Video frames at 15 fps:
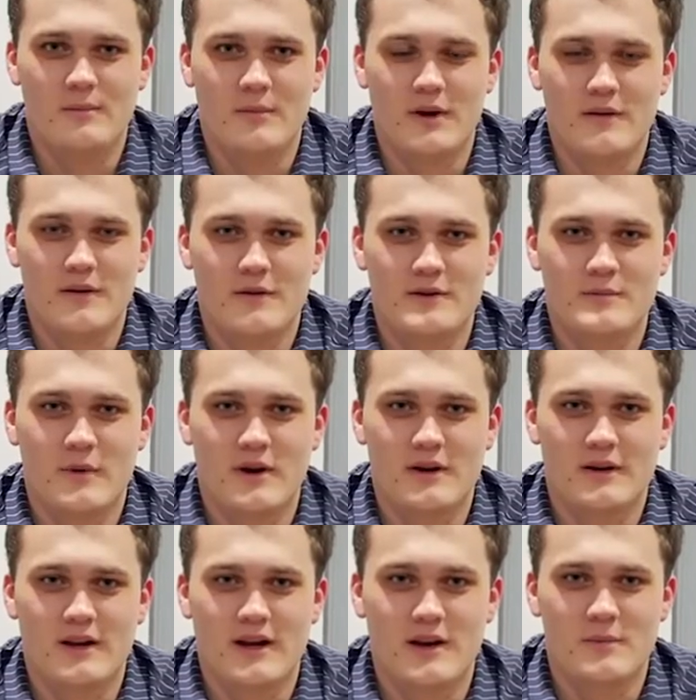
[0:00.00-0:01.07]
my favorite spot on
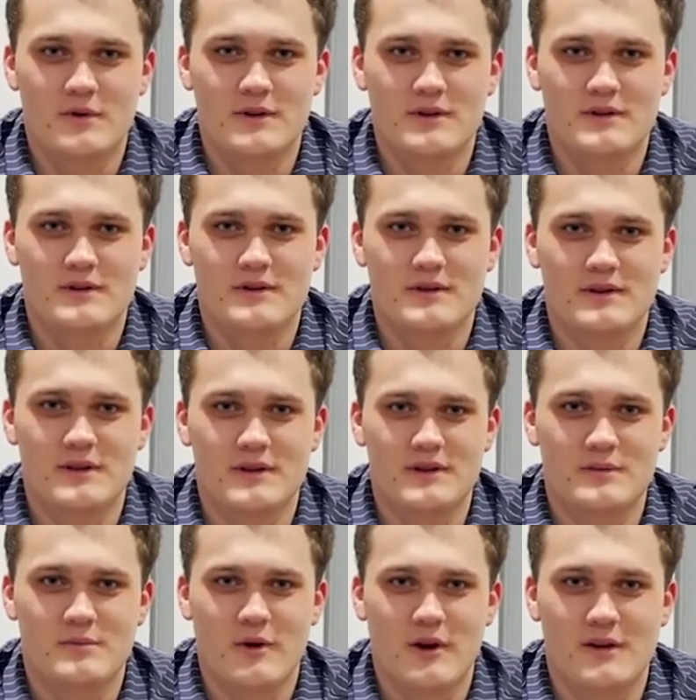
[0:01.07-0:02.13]
campus is
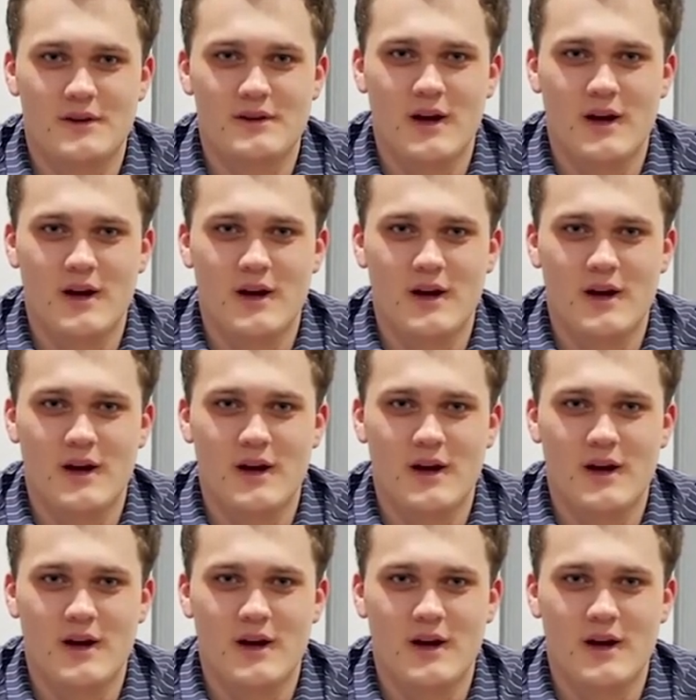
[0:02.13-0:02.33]
probably the